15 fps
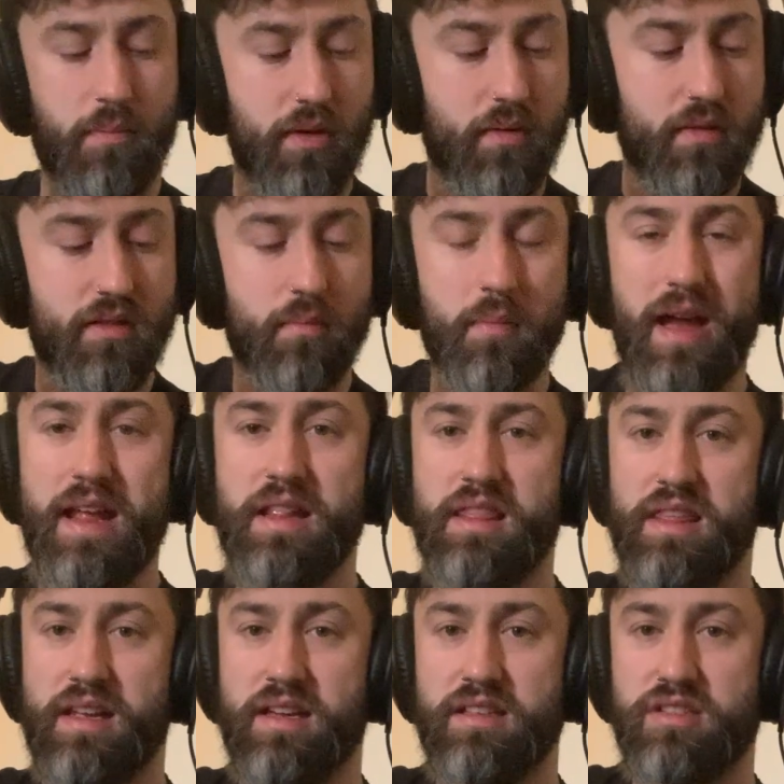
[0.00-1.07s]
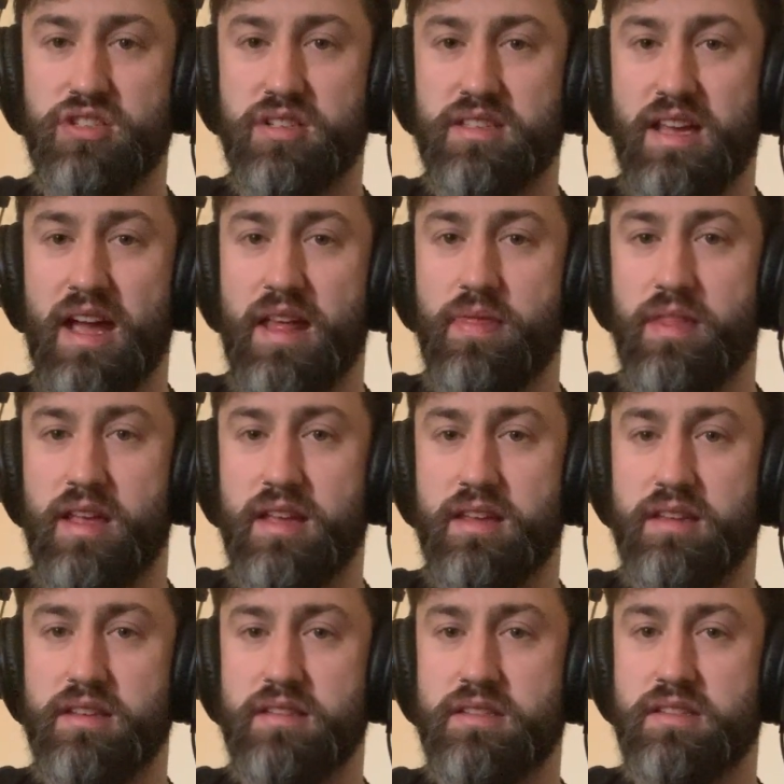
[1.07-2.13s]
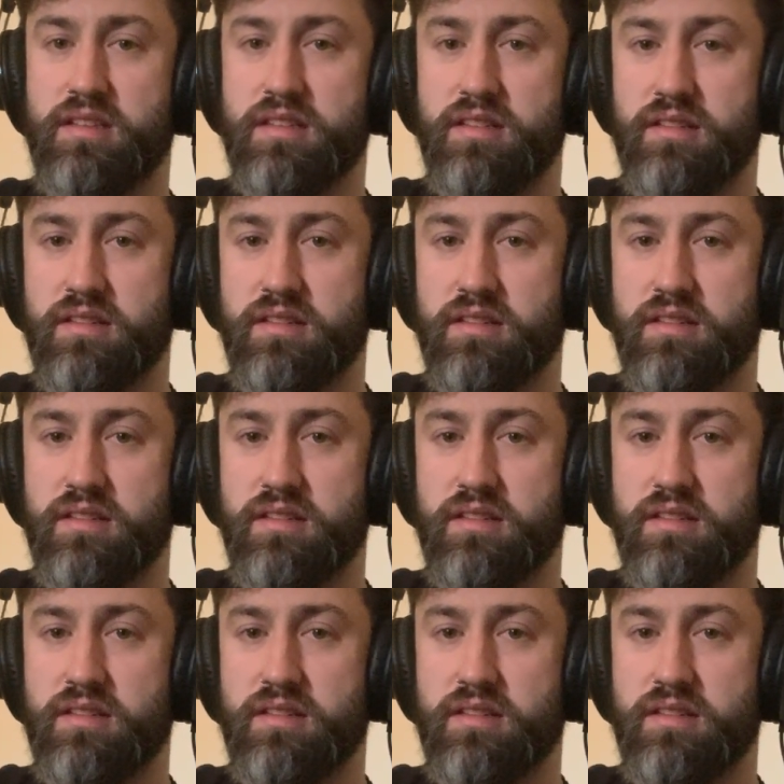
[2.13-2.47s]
But the main thing is just getting these